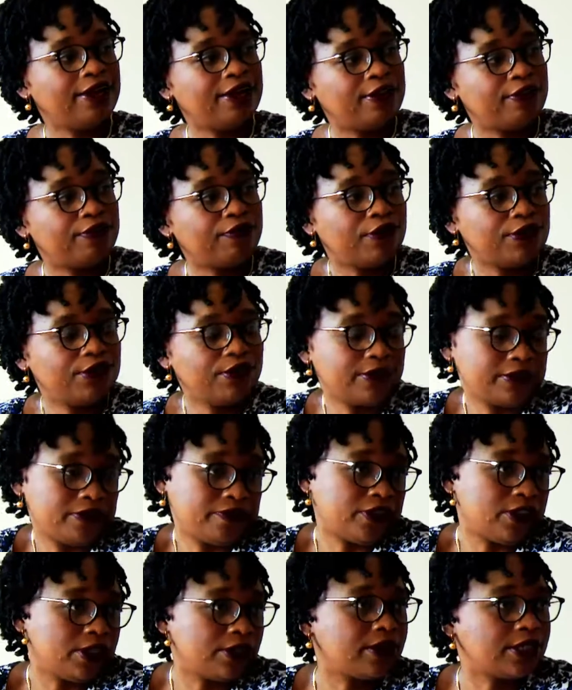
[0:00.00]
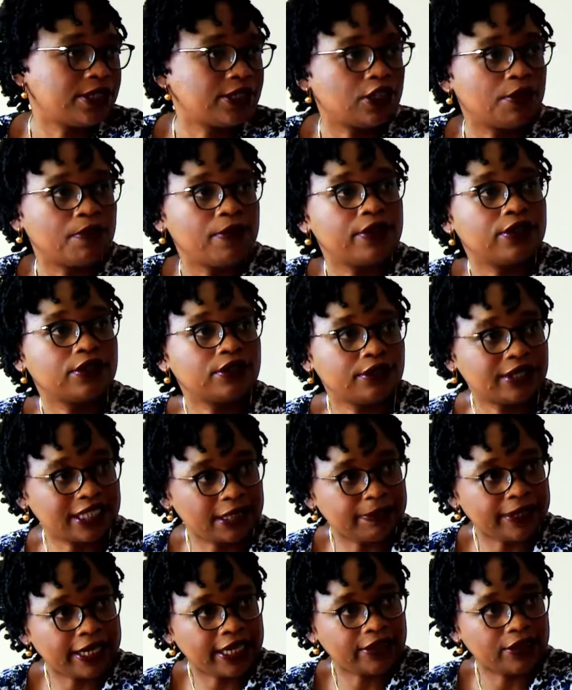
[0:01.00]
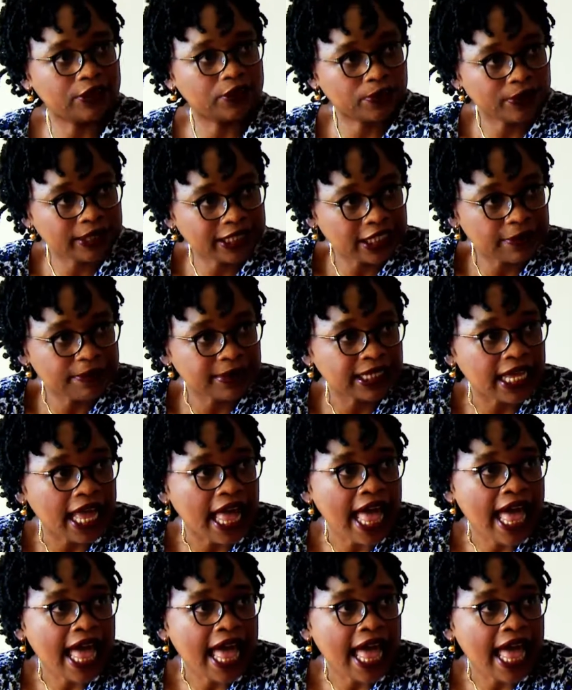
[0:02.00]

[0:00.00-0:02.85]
for the customer. So separate the two teams.